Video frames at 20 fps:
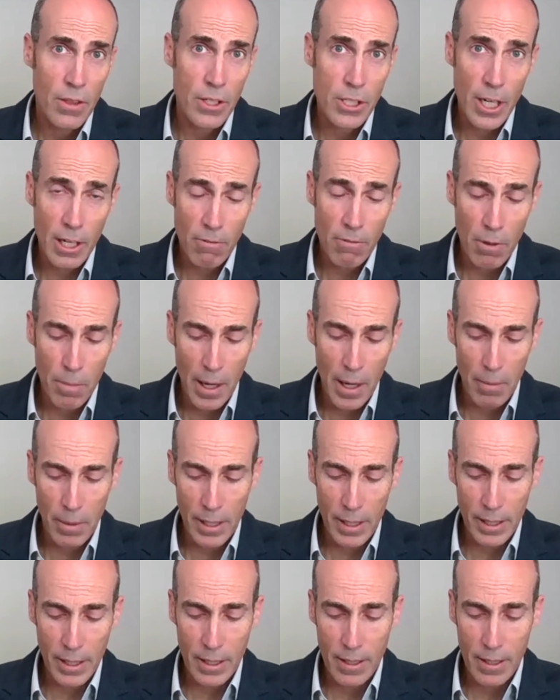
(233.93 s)
the Czech
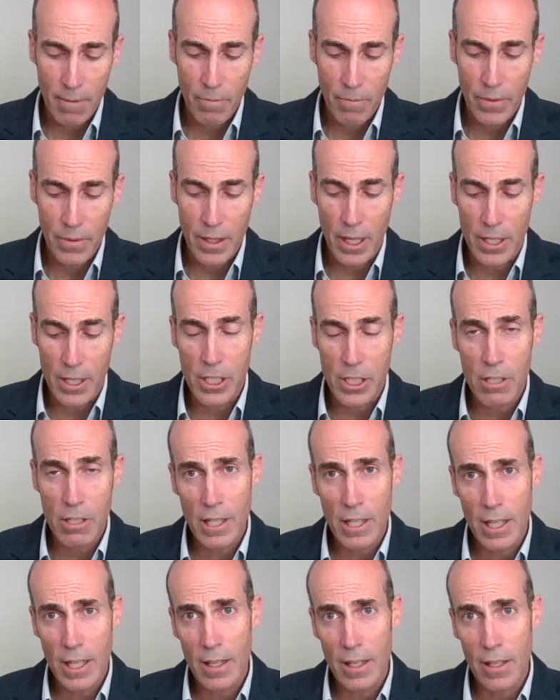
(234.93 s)
Republic,
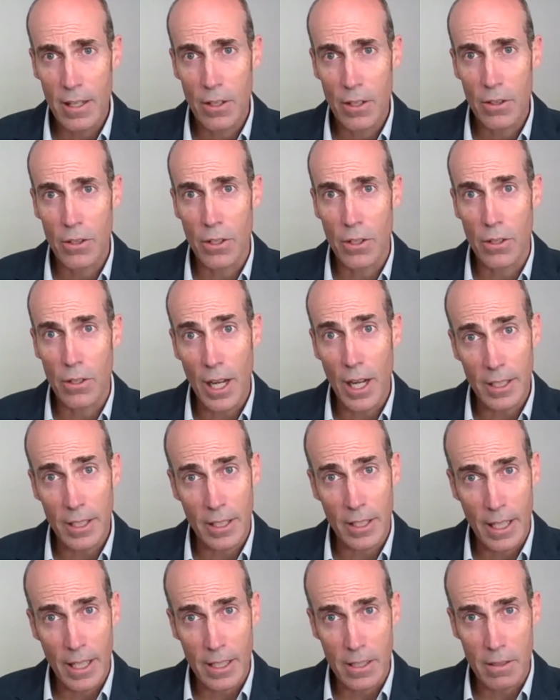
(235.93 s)
Nigeria, the
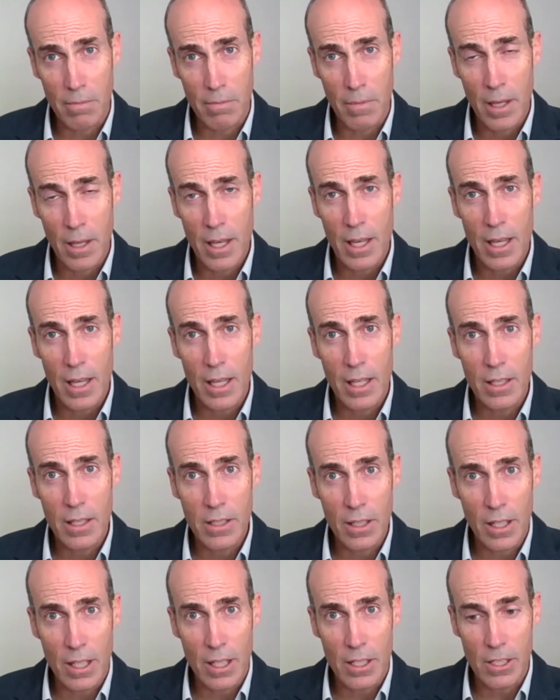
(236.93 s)
United Kingdom,
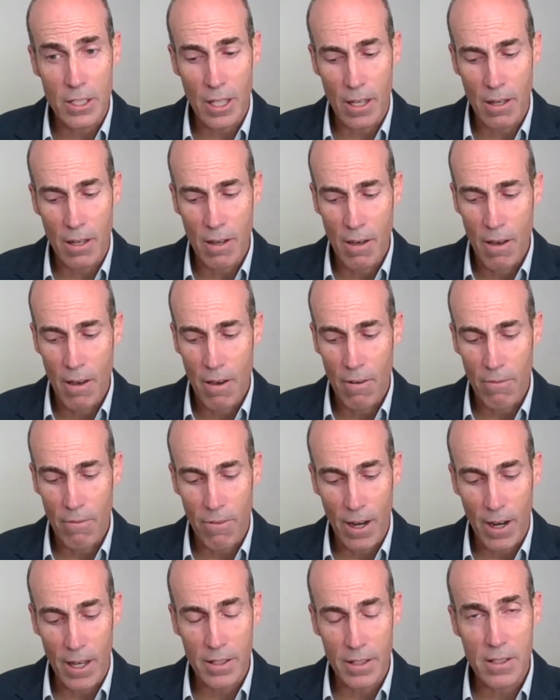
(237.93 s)
Indonesia,
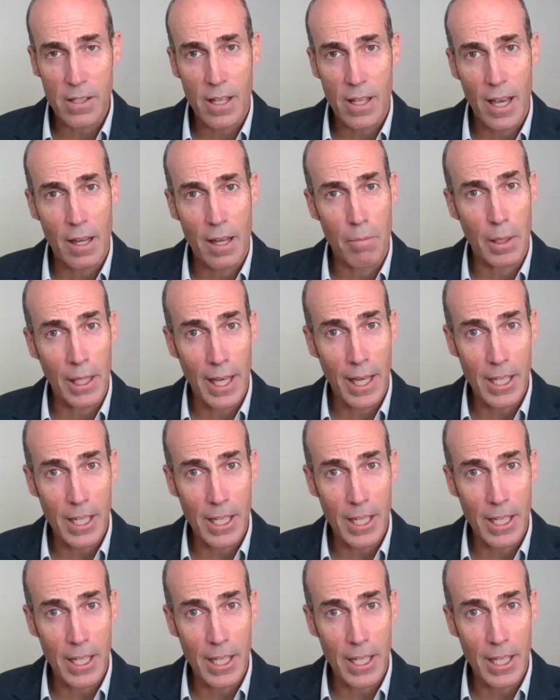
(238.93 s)
France, and